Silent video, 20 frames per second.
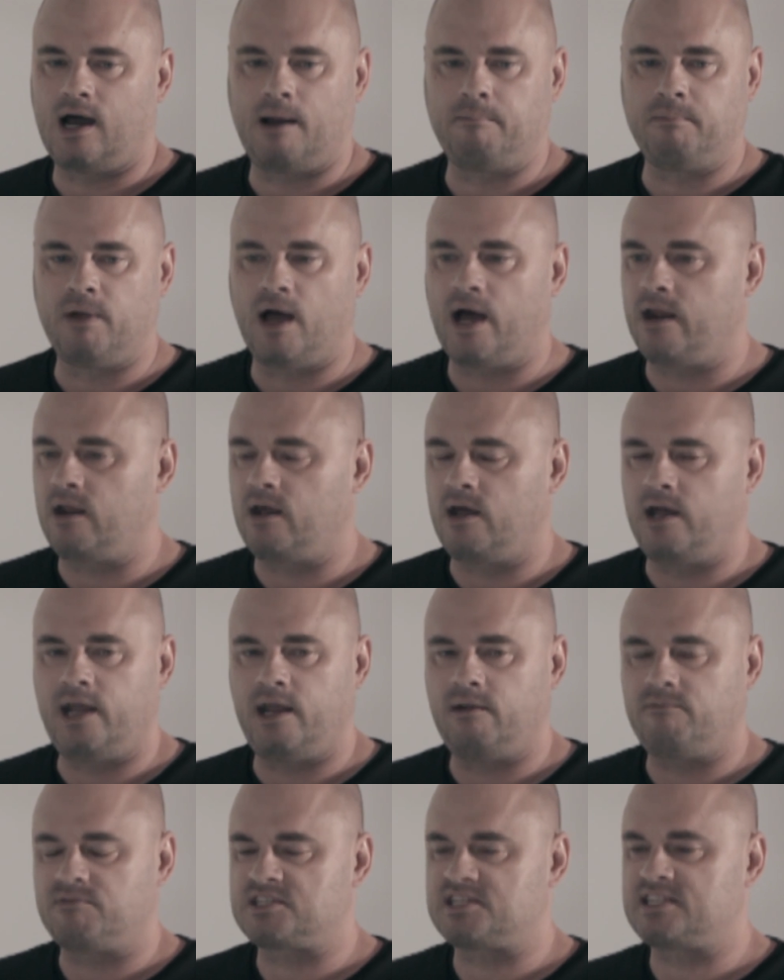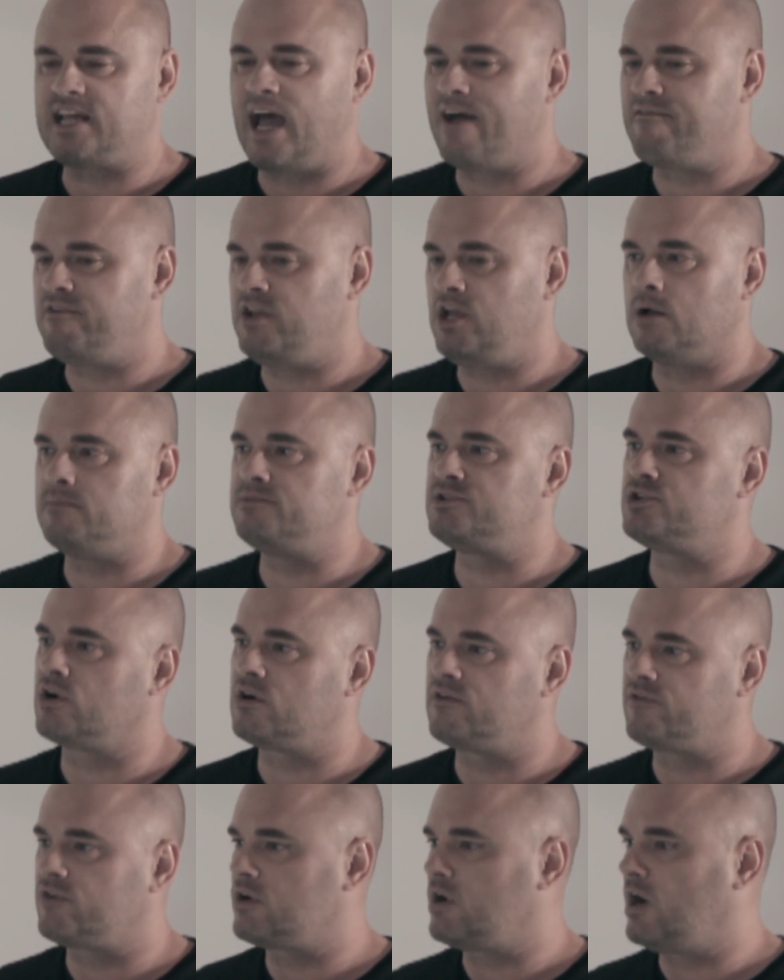I'm not a savvy
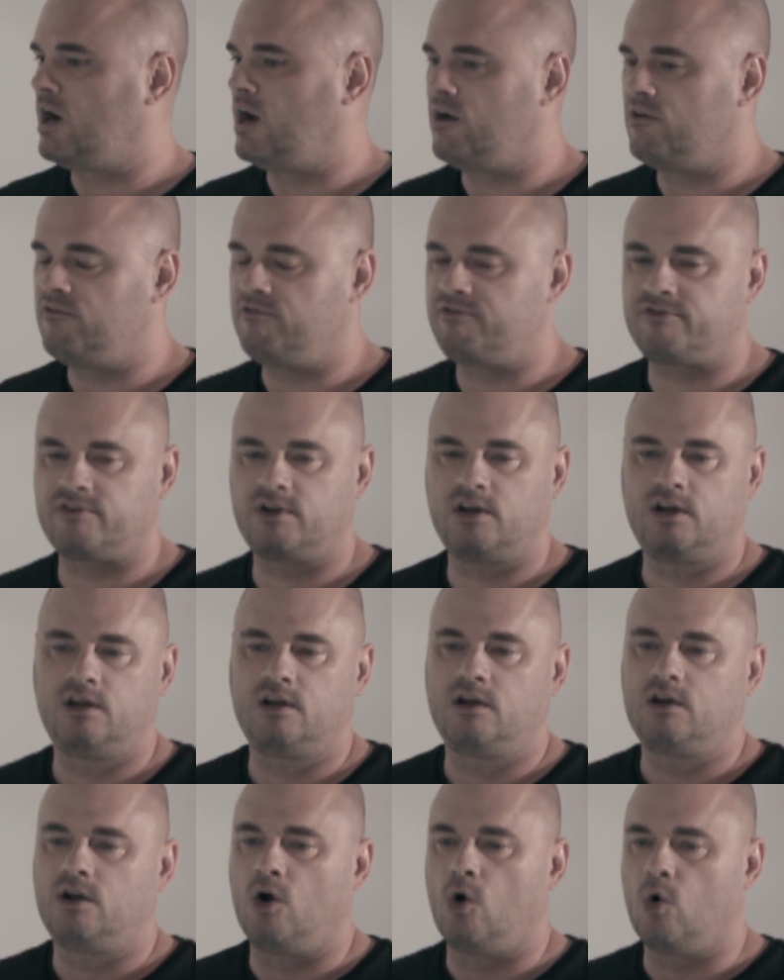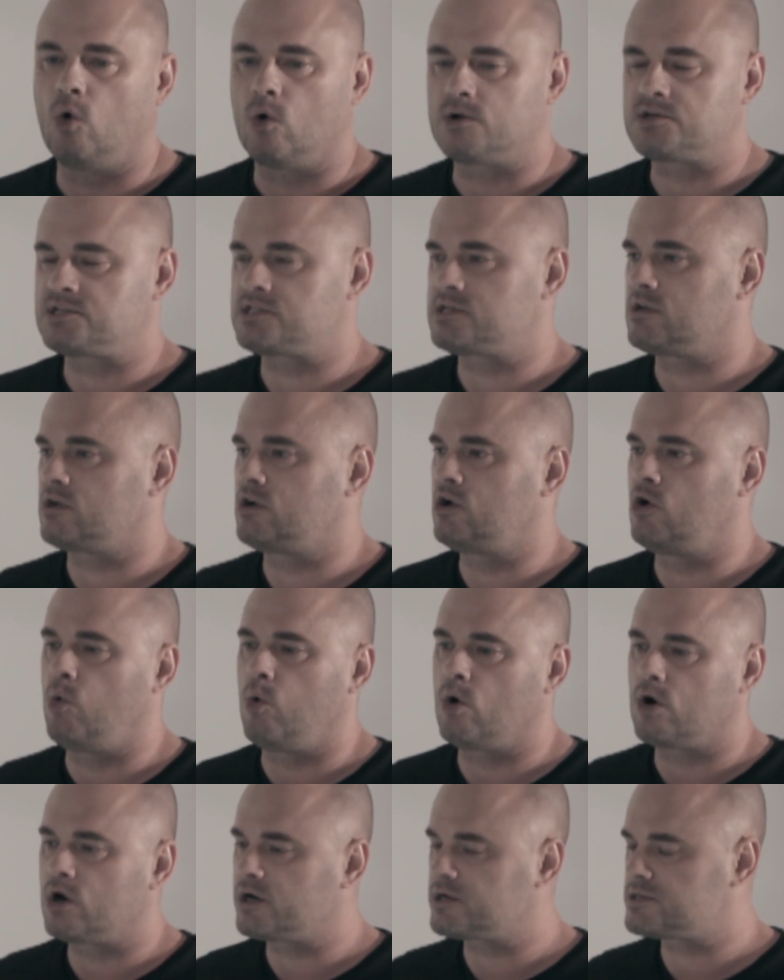observer of horse
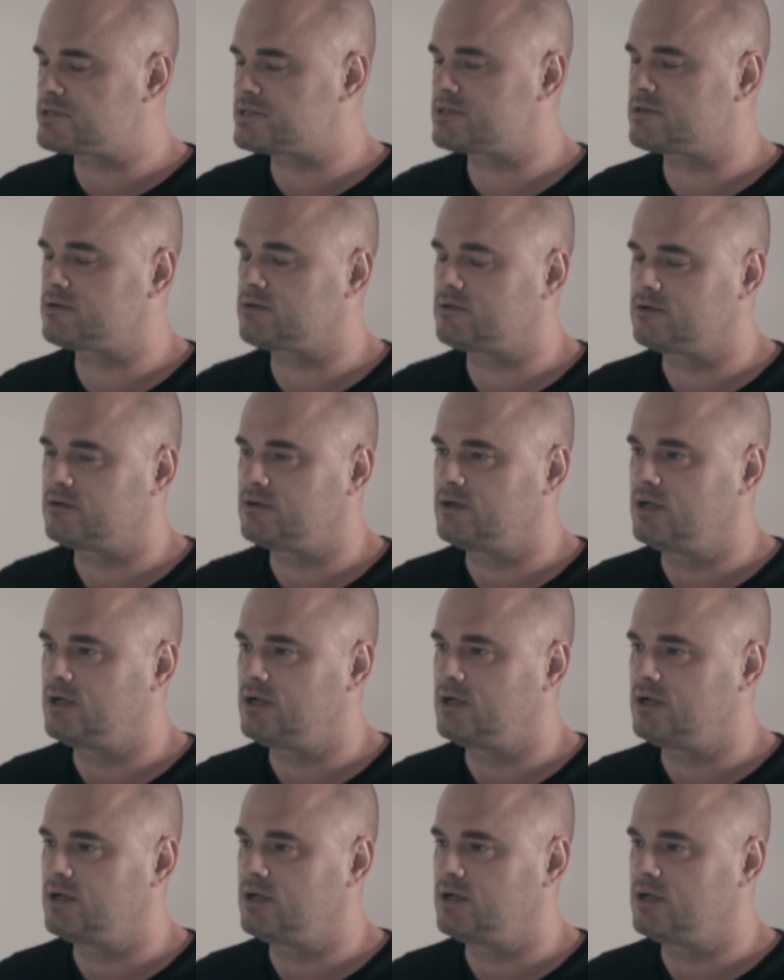quirks.